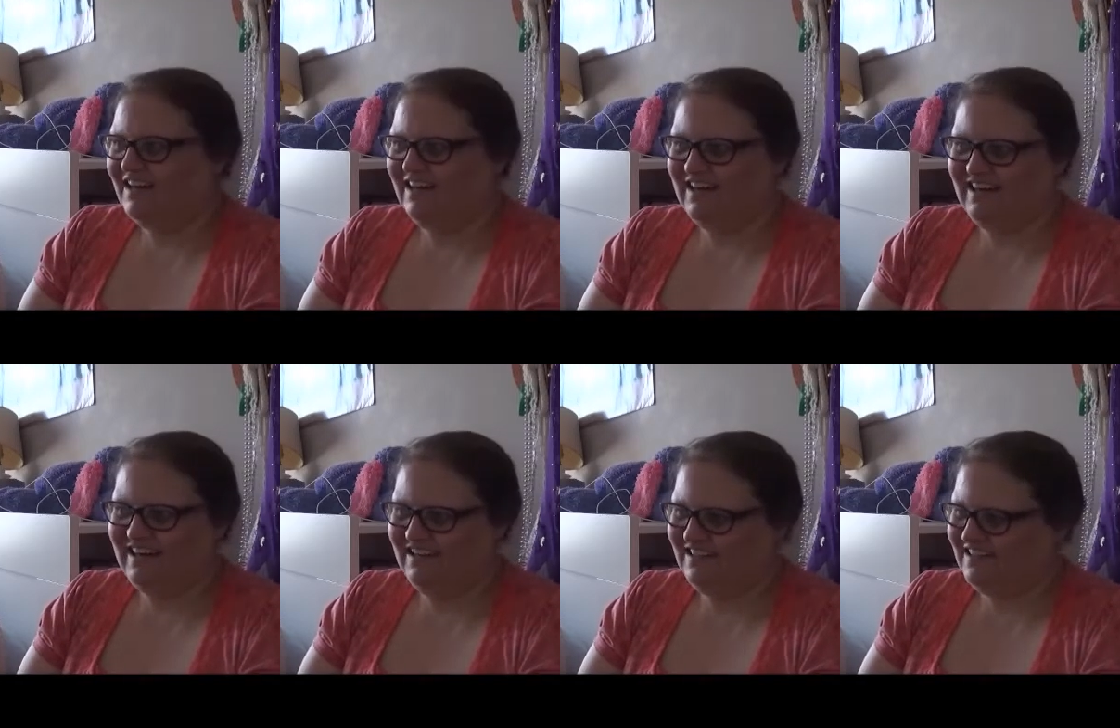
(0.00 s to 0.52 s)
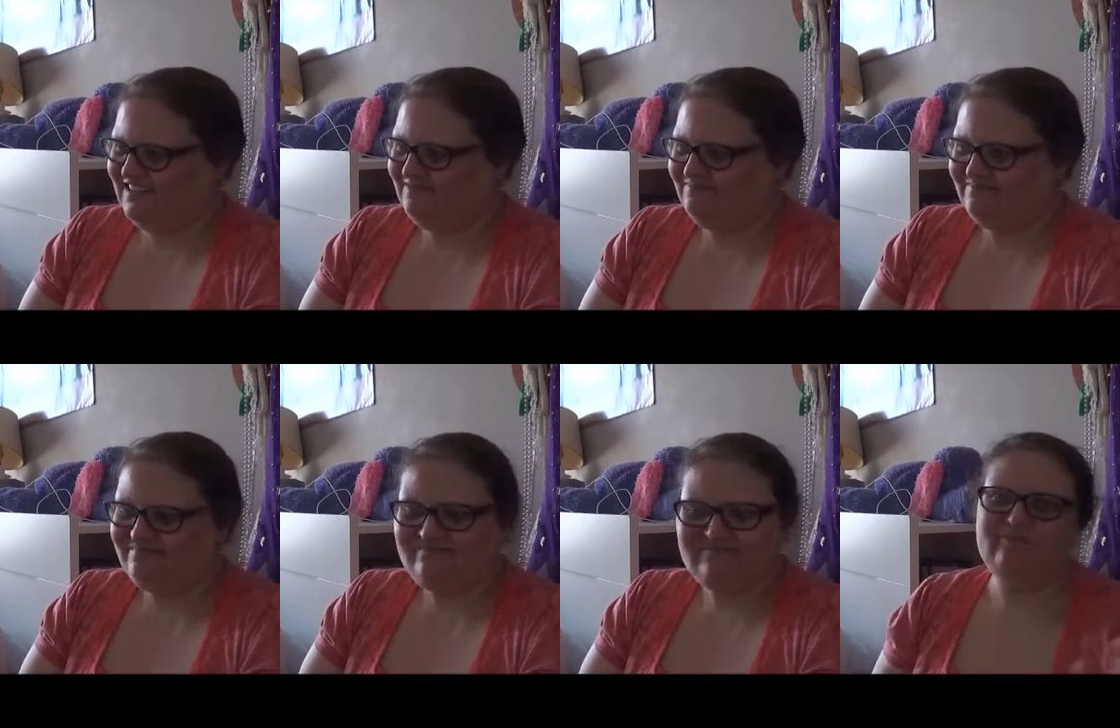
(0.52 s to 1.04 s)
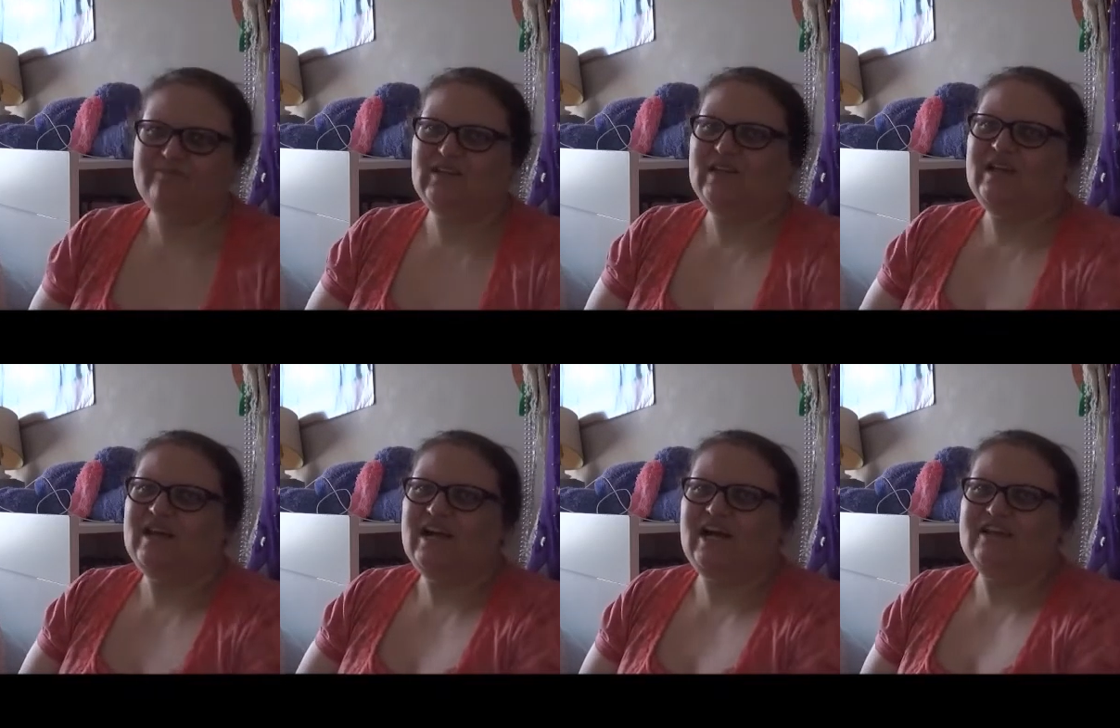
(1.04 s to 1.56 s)
Uh,
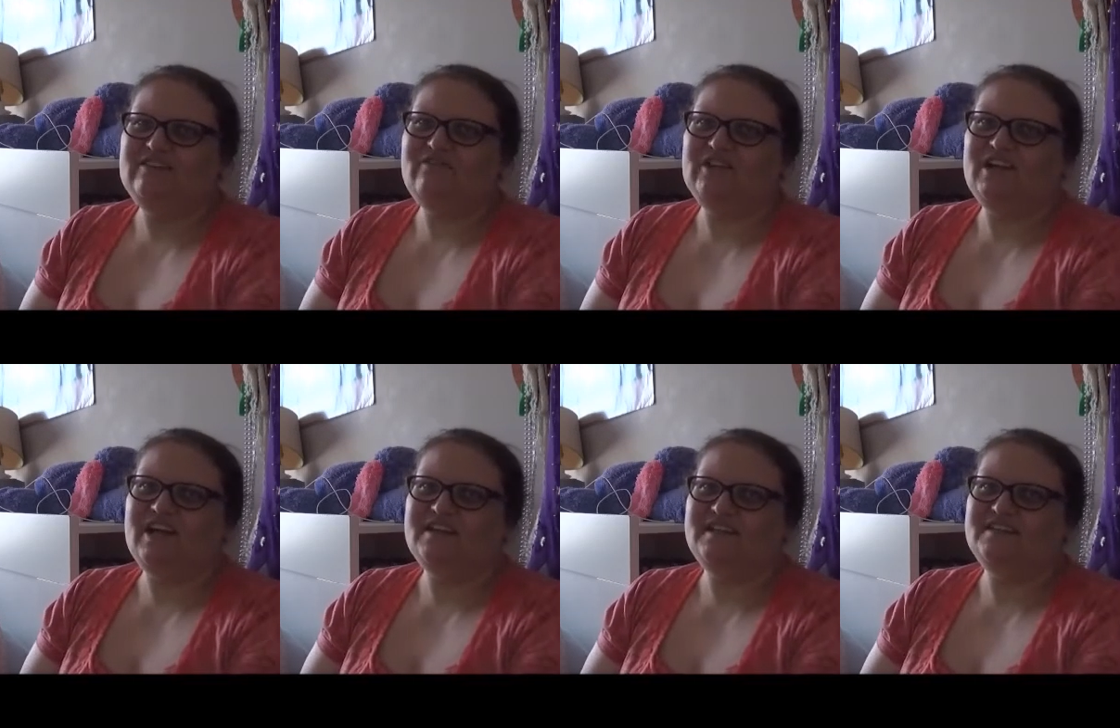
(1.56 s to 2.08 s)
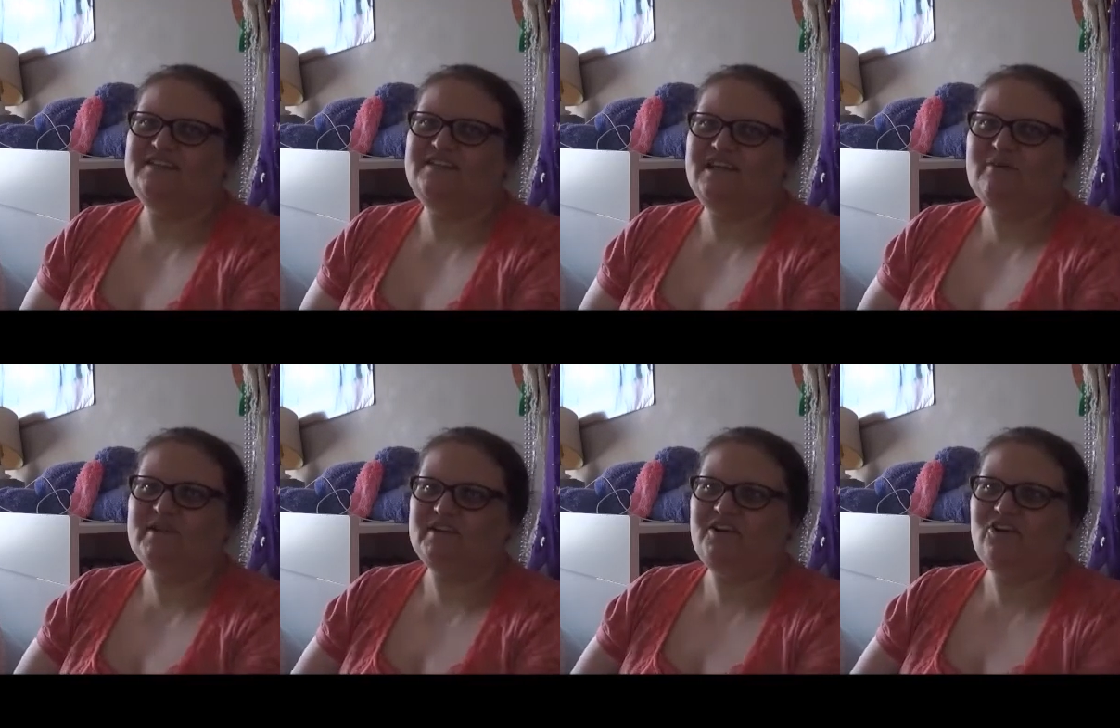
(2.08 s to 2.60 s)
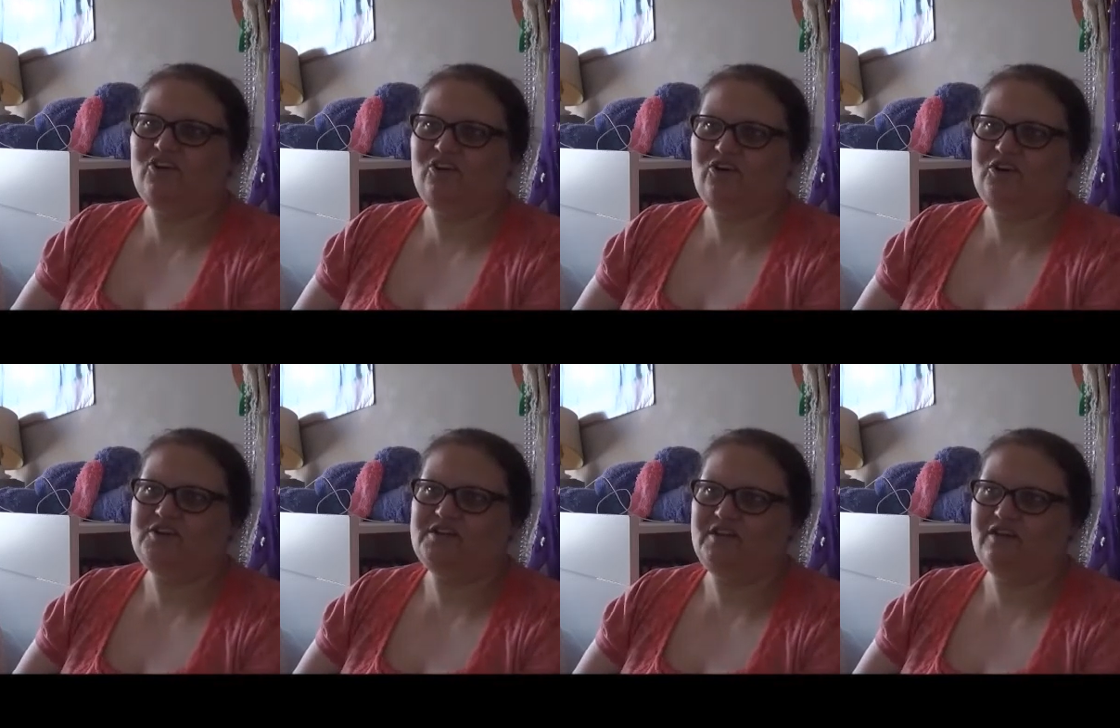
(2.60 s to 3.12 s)
I even got a debit
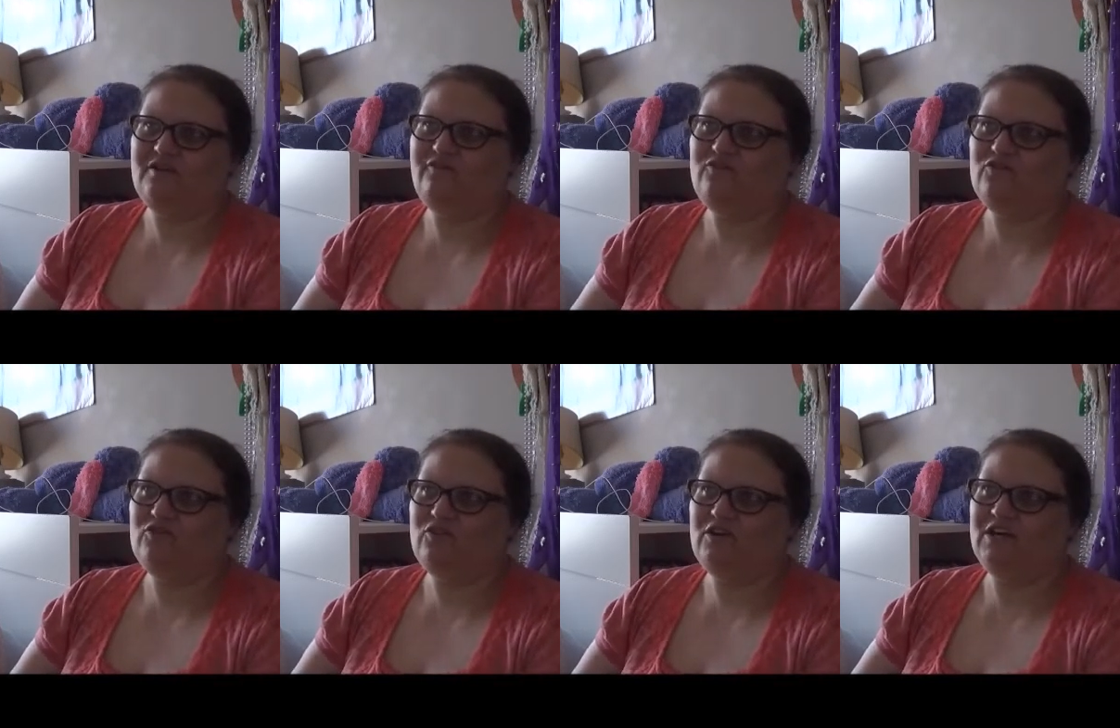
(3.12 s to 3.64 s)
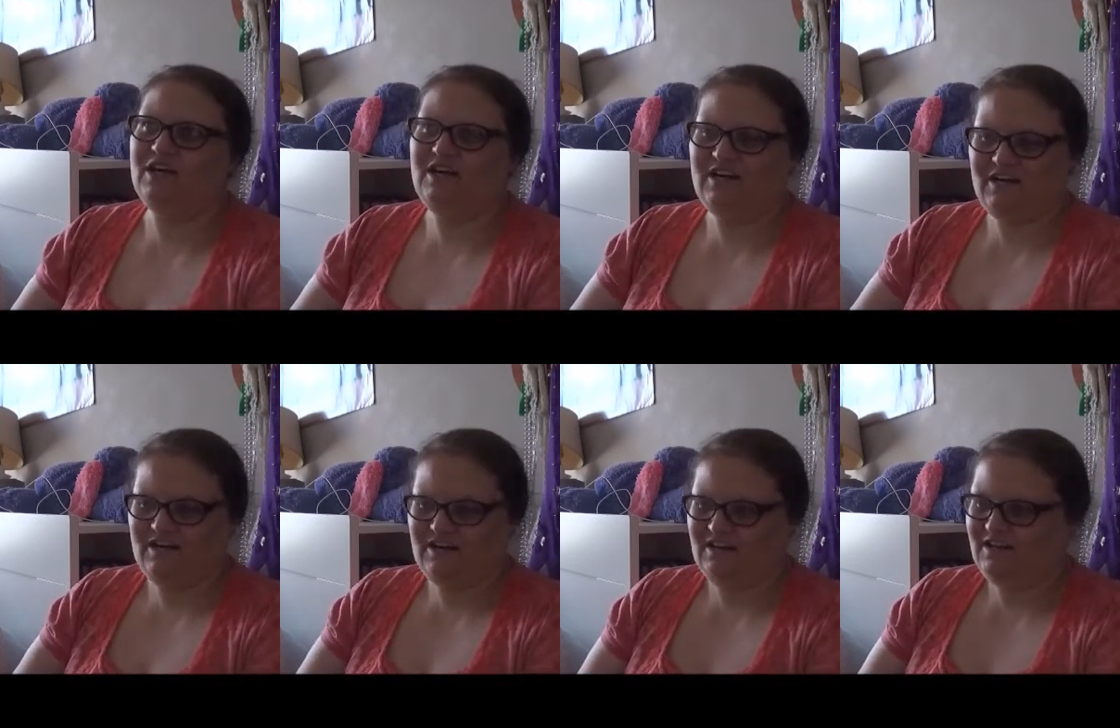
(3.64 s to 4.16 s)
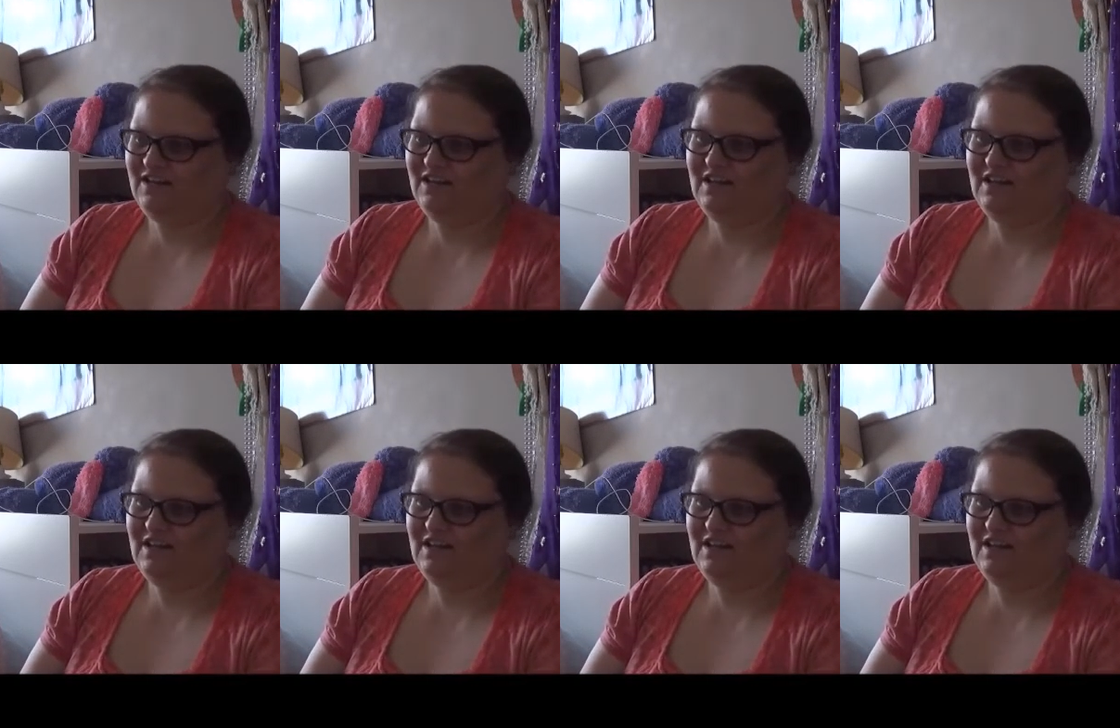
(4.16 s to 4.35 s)
card uh, for uh,